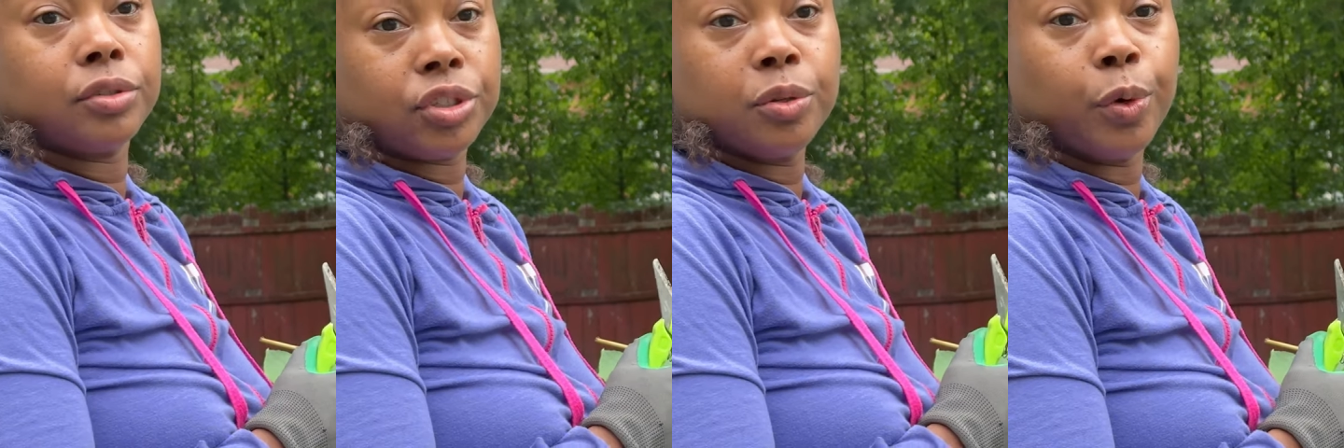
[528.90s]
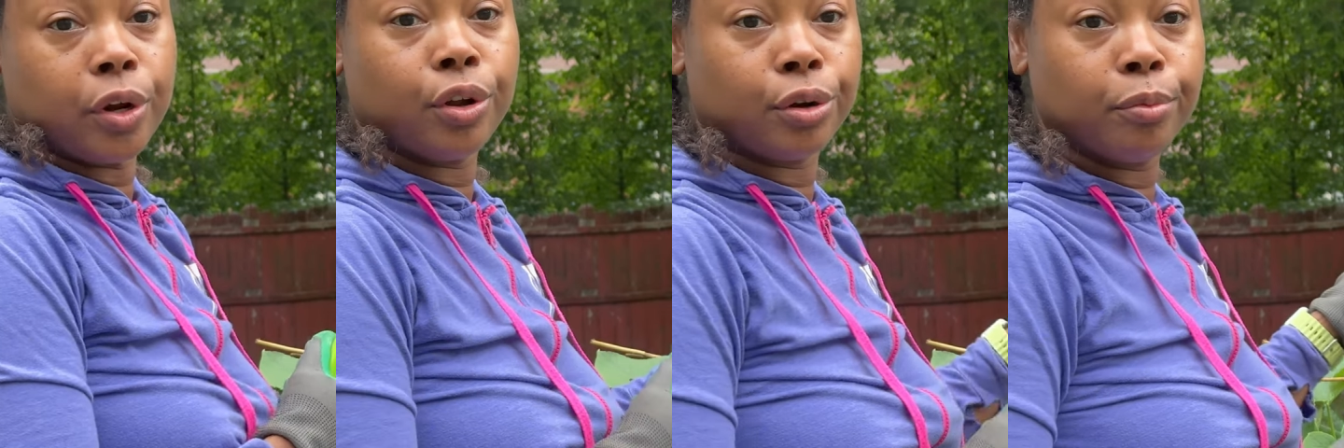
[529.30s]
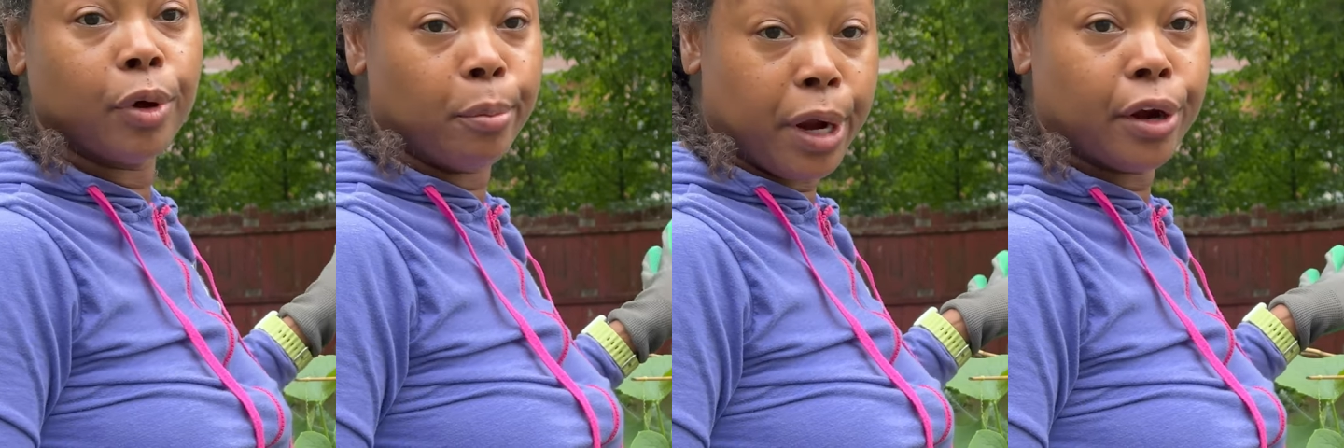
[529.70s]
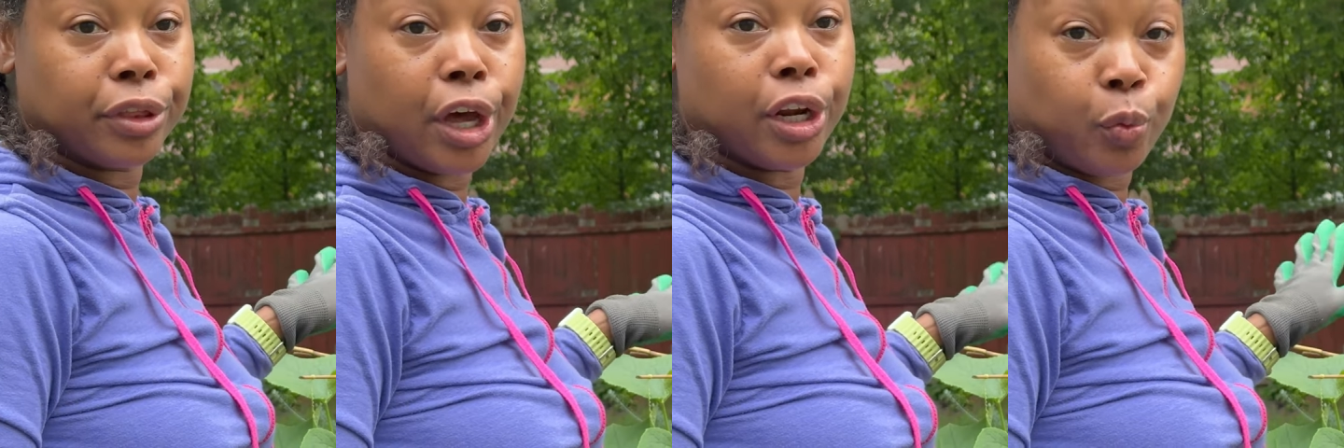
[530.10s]
she went on a
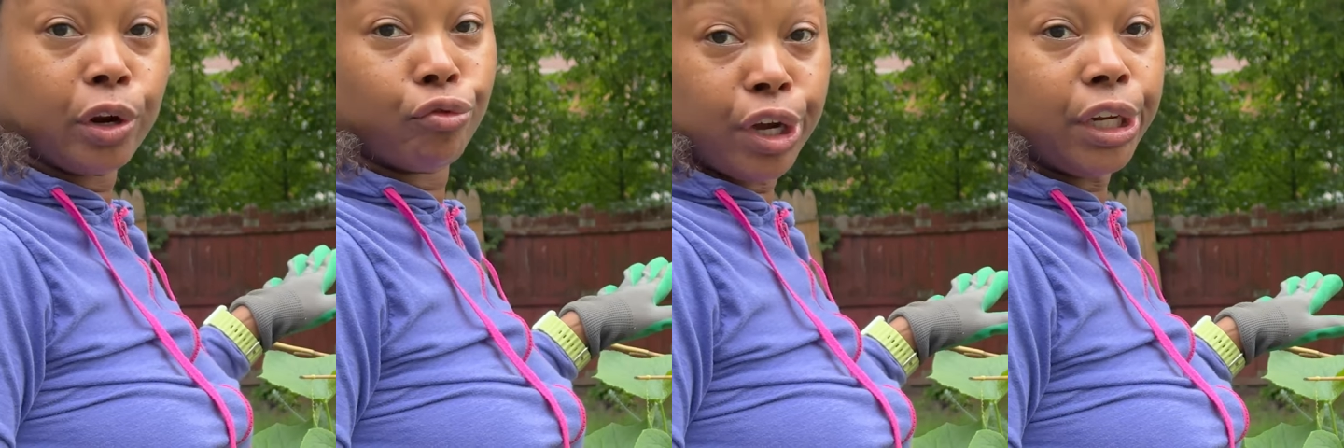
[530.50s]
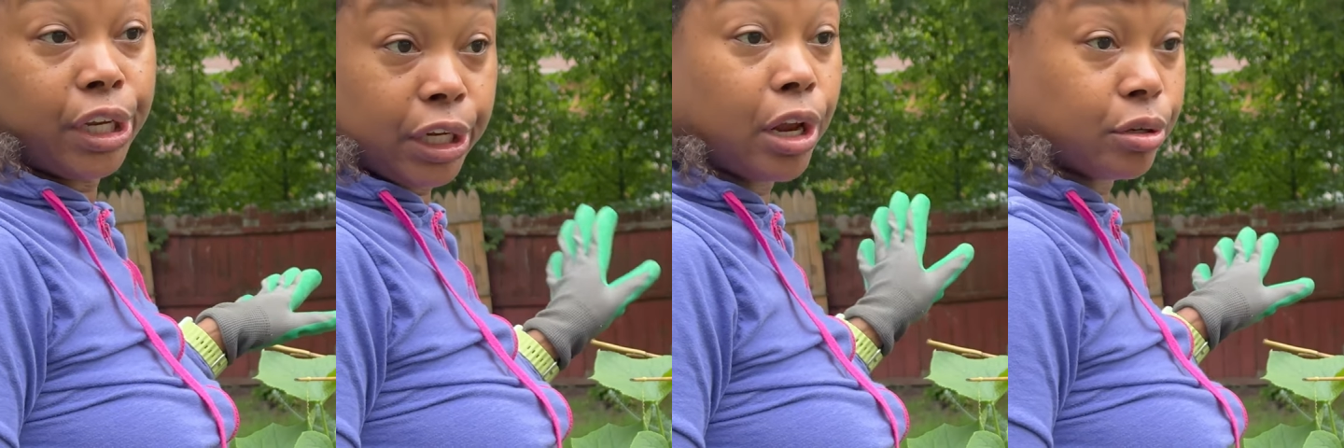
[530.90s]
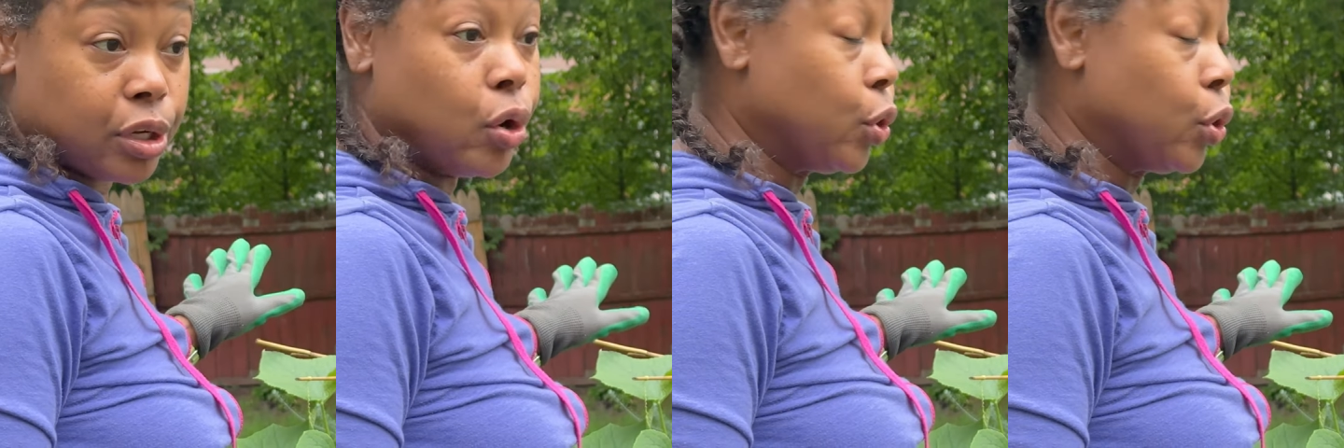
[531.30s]
marathon and went running and lost all